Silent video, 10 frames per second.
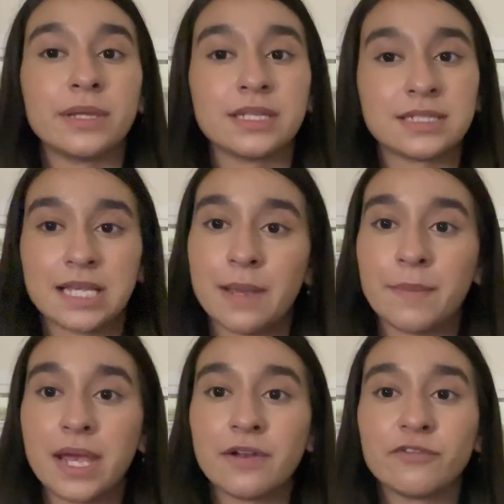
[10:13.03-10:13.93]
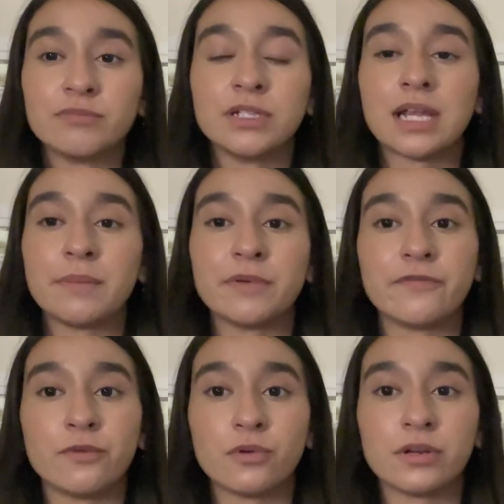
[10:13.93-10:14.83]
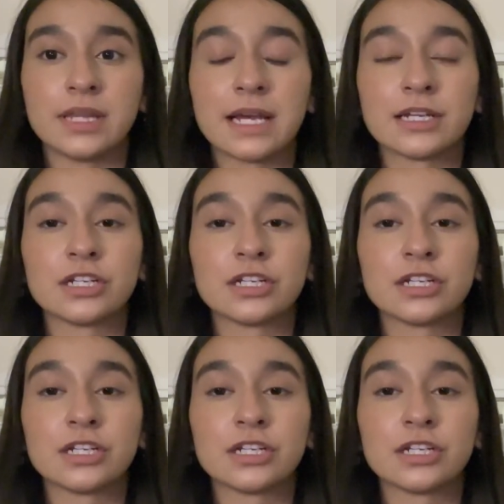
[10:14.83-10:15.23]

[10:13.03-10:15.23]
the same man from the night before that